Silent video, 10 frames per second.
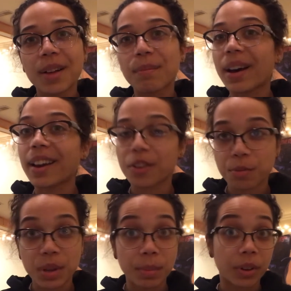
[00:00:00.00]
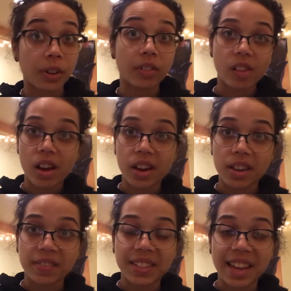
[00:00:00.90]
by other people in our
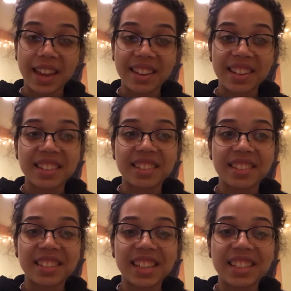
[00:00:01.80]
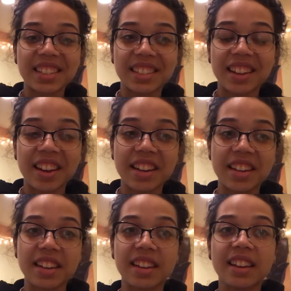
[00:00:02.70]
lives and in society